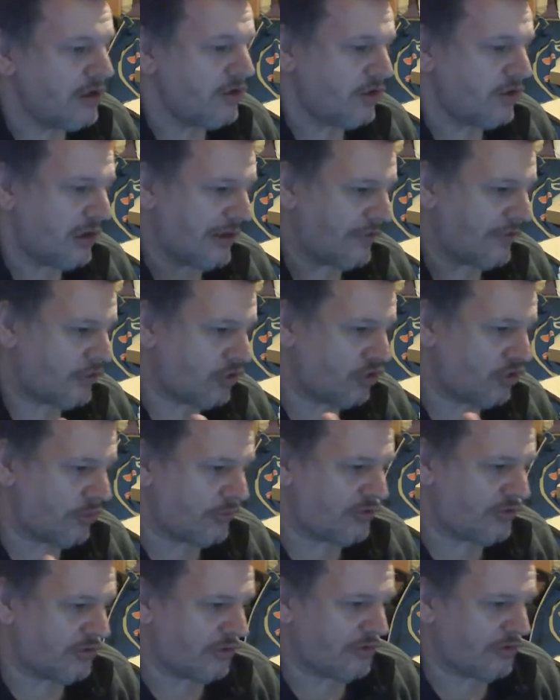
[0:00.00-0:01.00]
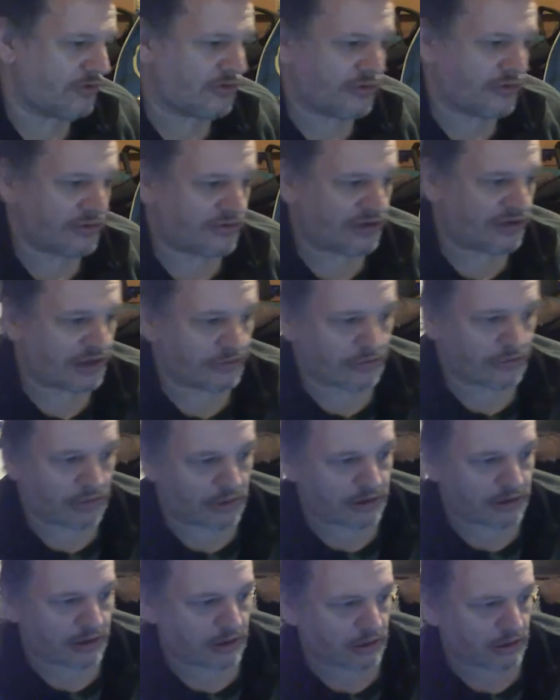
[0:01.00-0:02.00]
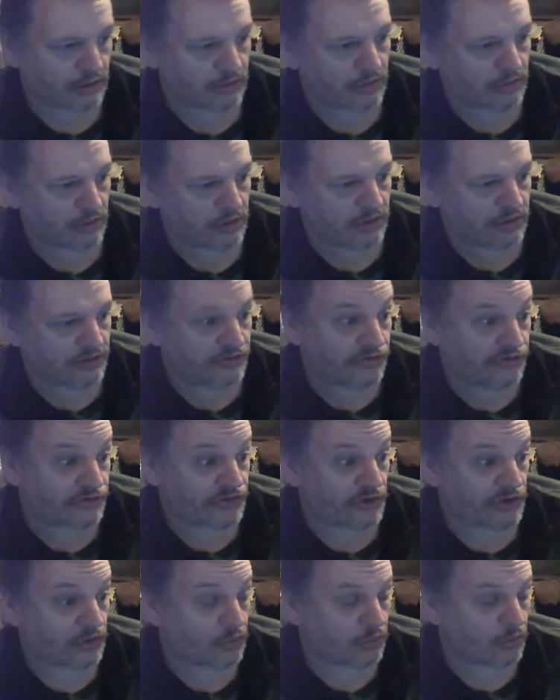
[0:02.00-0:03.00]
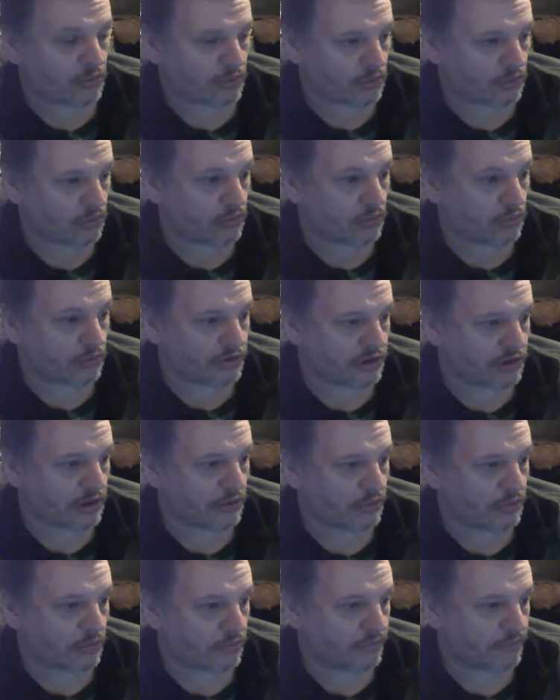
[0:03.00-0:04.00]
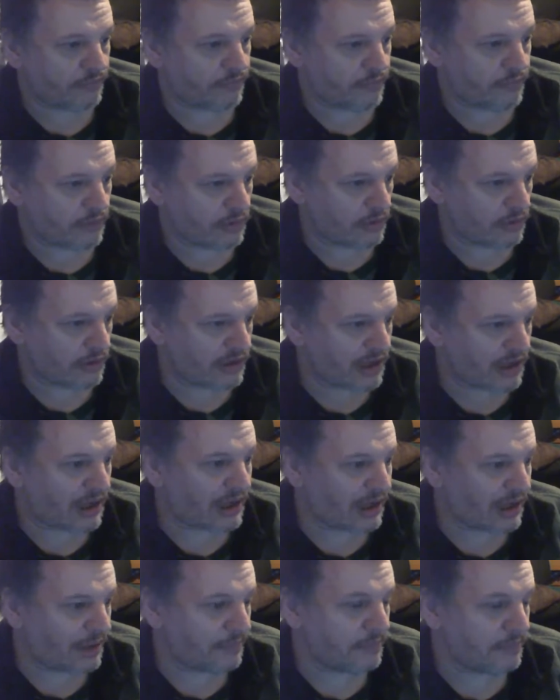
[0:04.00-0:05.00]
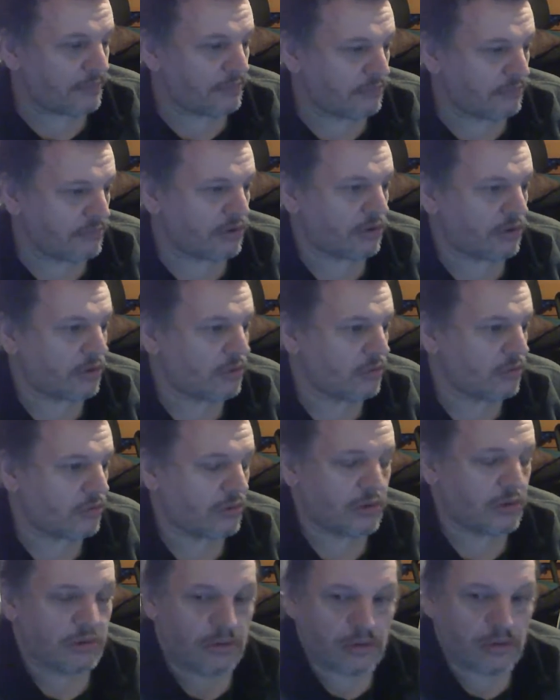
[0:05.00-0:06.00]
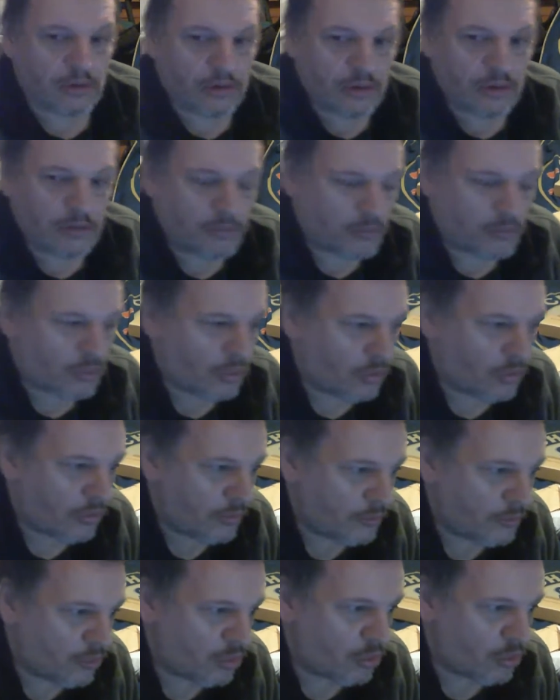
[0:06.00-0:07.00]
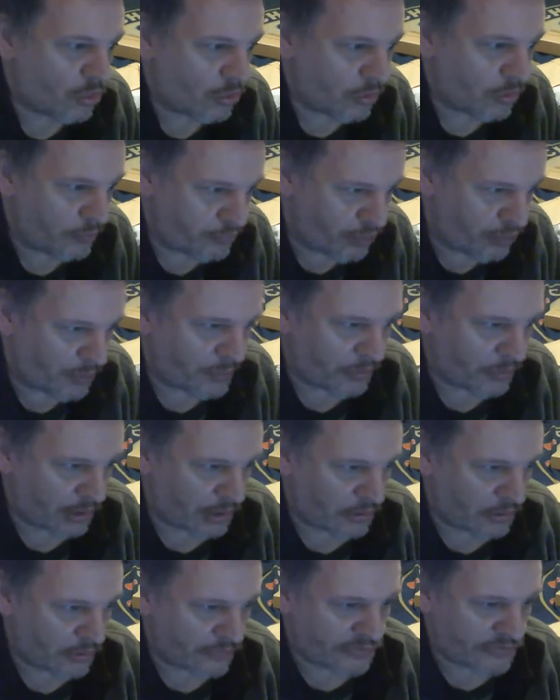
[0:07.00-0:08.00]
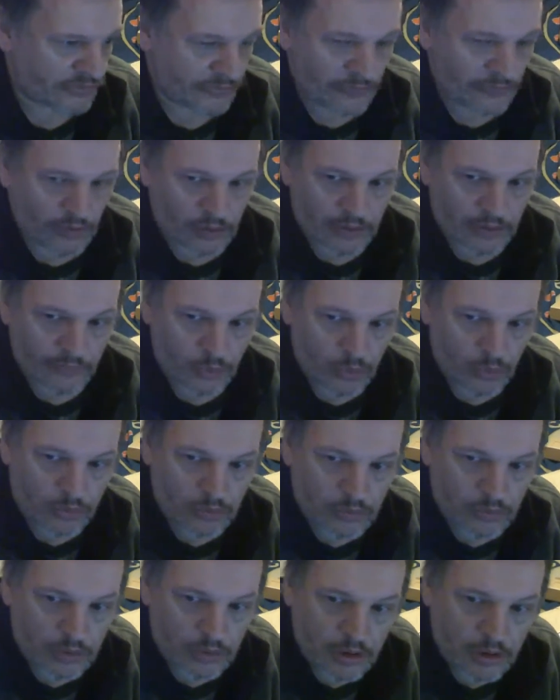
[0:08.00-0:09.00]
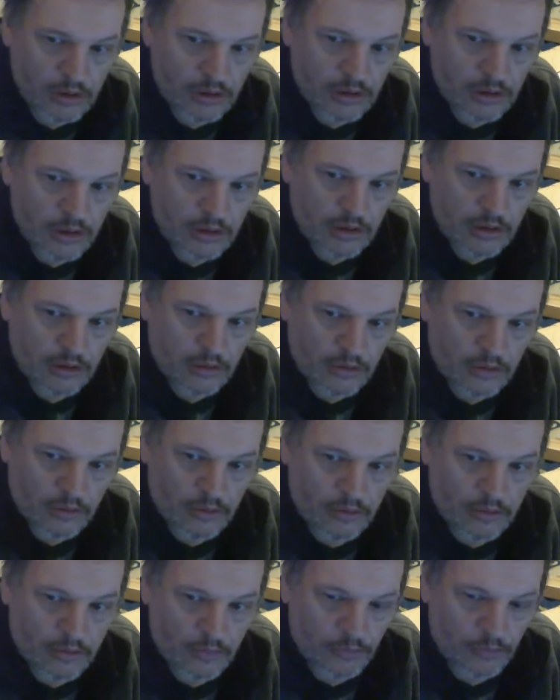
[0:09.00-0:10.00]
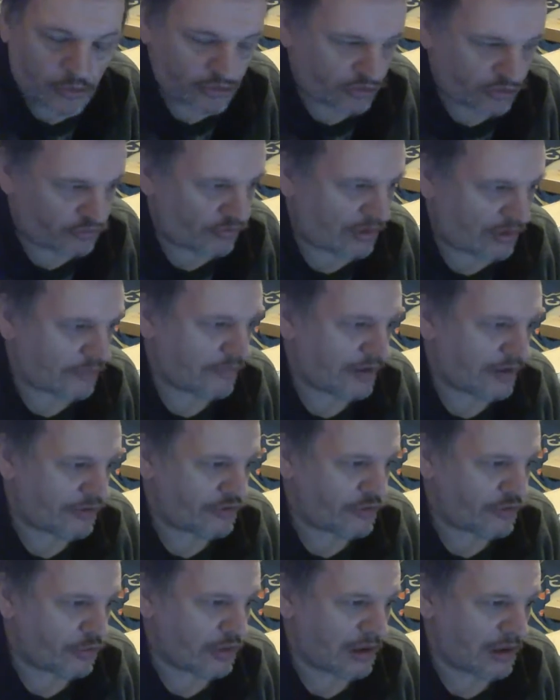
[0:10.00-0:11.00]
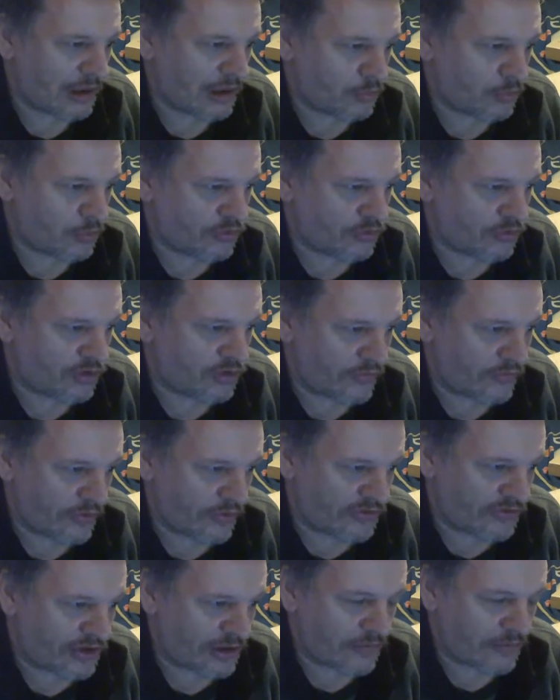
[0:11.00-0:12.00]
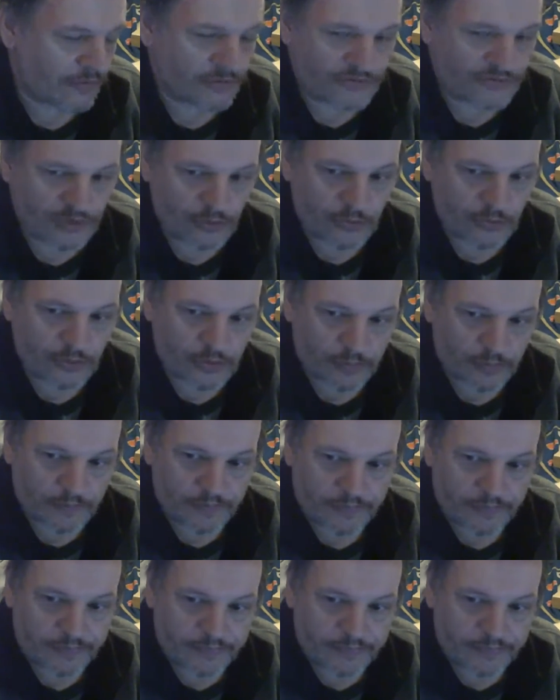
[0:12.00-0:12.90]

you'll have the option to say, right, you know, sell or, you know, cut up and cook more proper of a survival, not just running around shooting animals just for the sake of shooting them.